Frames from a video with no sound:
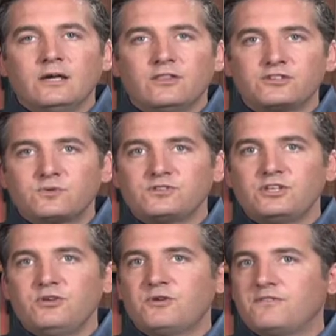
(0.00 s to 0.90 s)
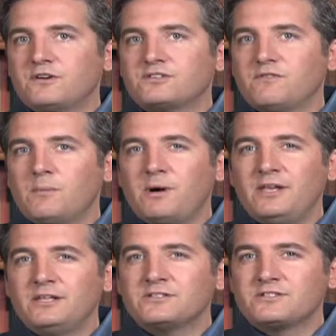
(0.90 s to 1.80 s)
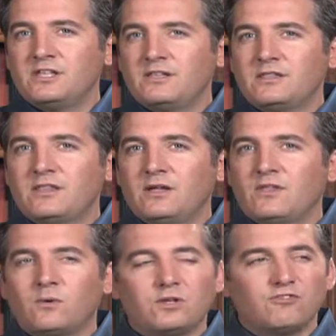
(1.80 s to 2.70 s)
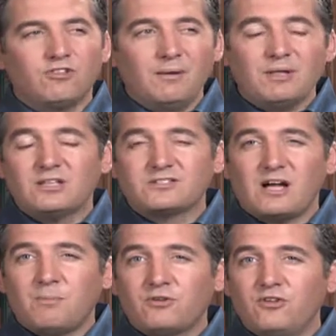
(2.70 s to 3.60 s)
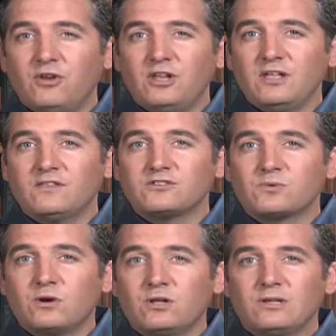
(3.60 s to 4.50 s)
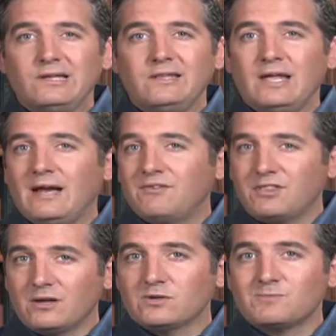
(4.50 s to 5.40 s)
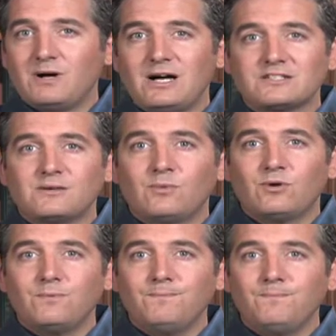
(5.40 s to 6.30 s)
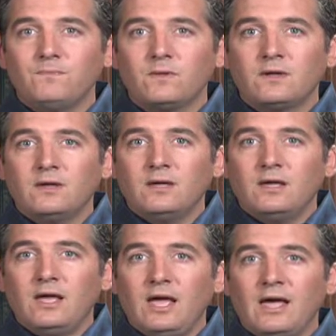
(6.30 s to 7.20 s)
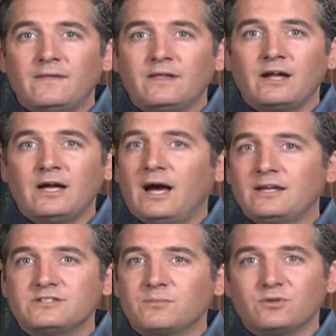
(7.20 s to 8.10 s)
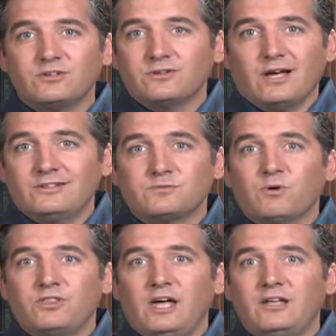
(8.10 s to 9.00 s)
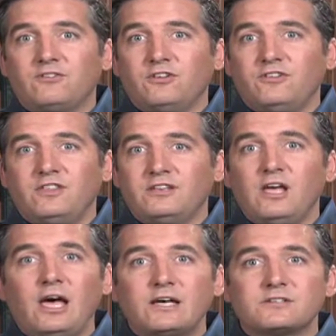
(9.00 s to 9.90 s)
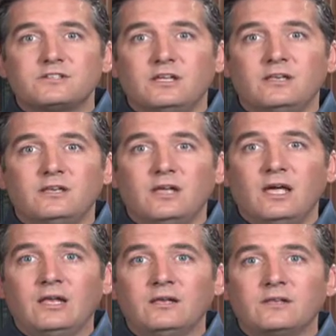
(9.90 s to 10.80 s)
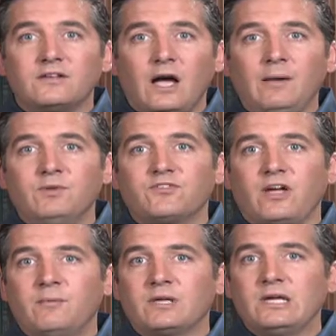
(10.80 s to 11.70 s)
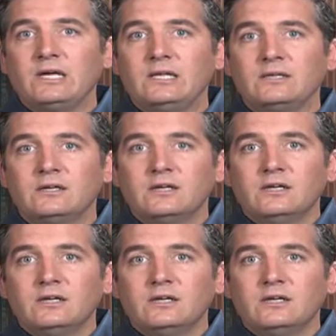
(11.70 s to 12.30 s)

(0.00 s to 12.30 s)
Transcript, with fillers: this was a universe of abundance, that, that there was limitless opportunity in this world and that everything was possible and then I, I simply I just put that to the test, and and time and time again,